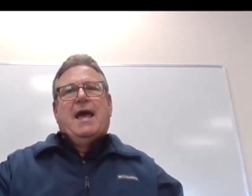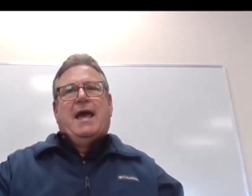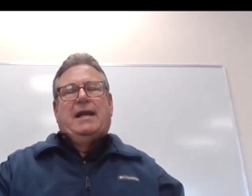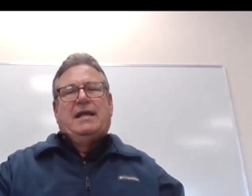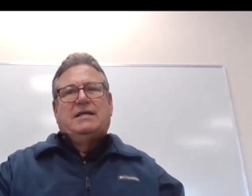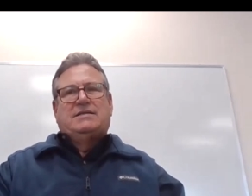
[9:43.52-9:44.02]

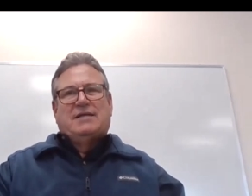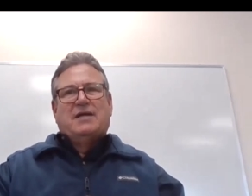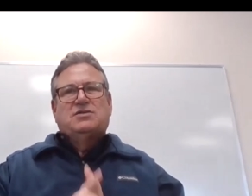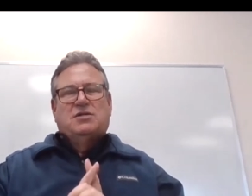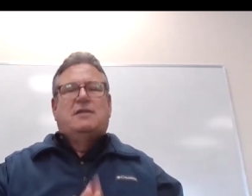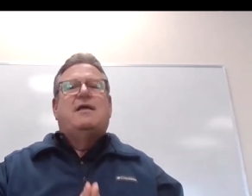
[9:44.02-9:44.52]
And he
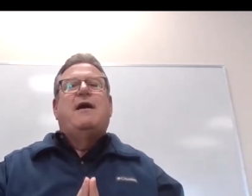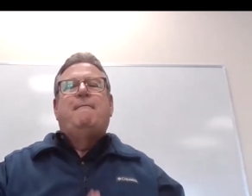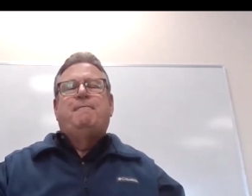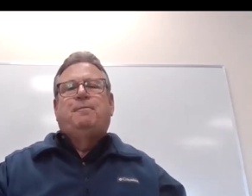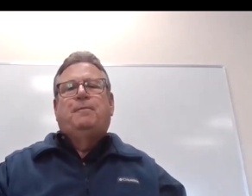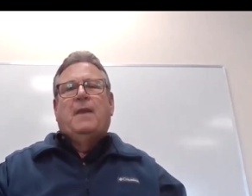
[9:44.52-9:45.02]
says to
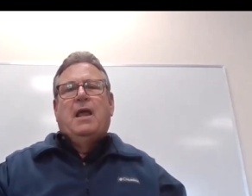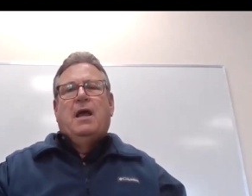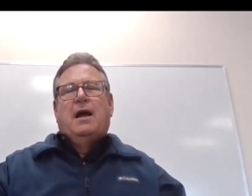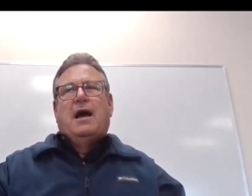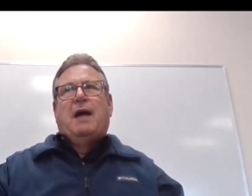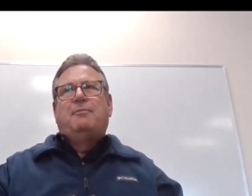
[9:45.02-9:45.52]
them,
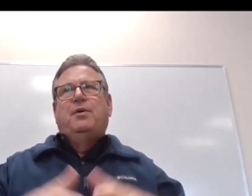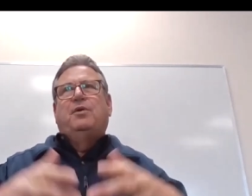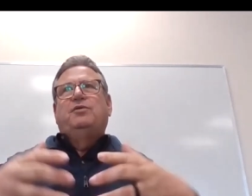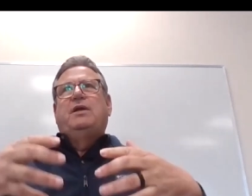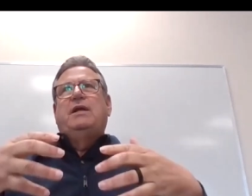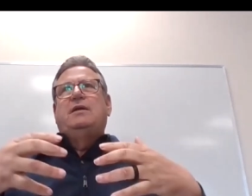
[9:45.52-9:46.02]
I'm
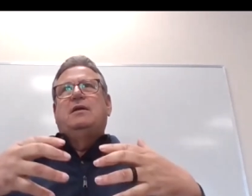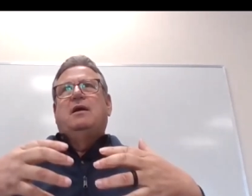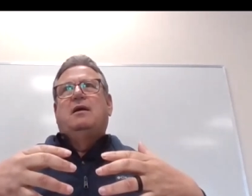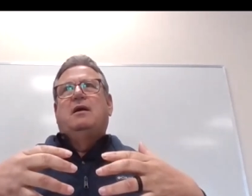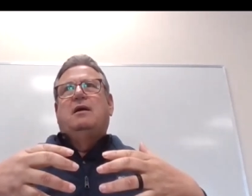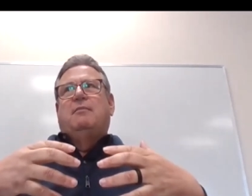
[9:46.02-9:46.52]
building
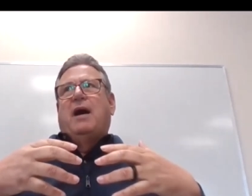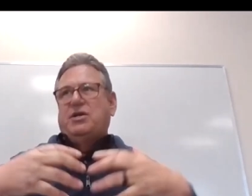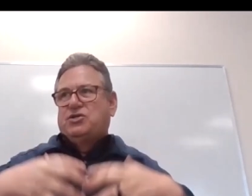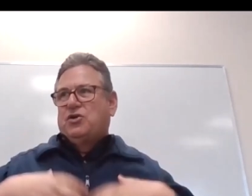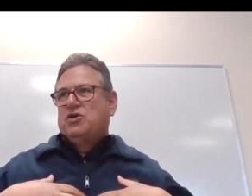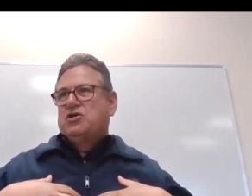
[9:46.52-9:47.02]
my
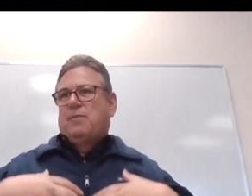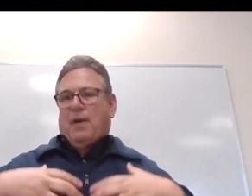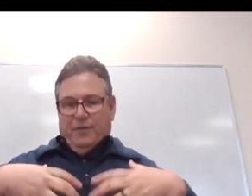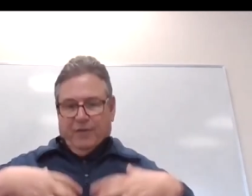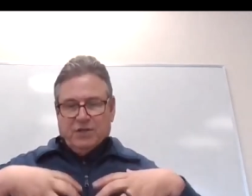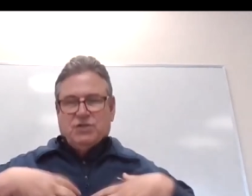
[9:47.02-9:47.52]
church
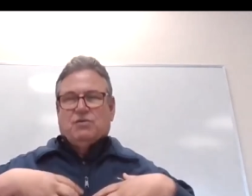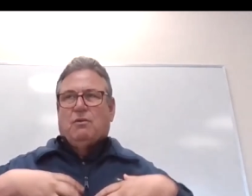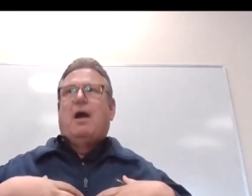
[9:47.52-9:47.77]
upon this